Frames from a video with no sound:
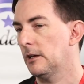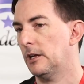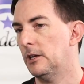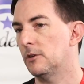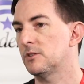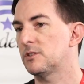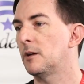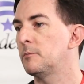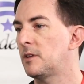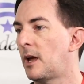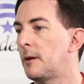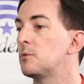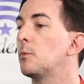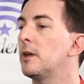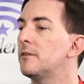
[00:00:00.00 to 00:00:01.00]
you know,
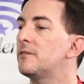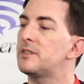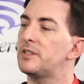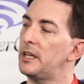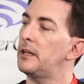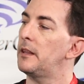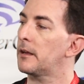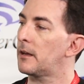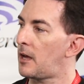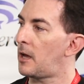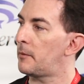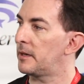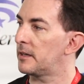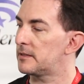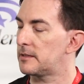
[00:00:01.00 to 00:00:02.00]
sometimes we have seen in the
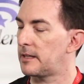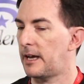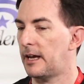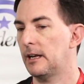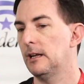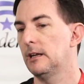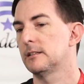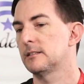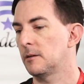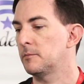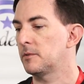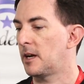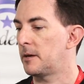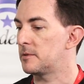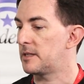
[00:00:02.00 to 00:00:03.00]
comics that
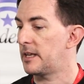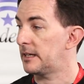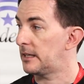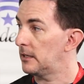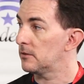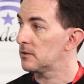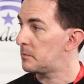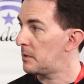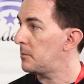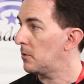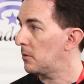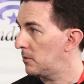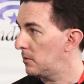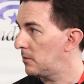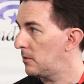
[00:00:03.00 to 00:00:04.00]
sometimes that kills
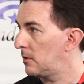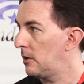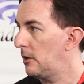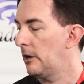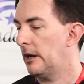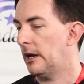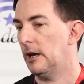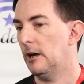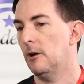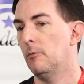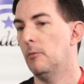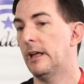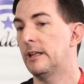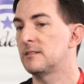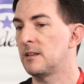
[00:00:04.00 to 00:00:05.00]
people, mm-hmm. um,
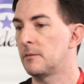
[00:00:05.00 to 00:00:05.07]
and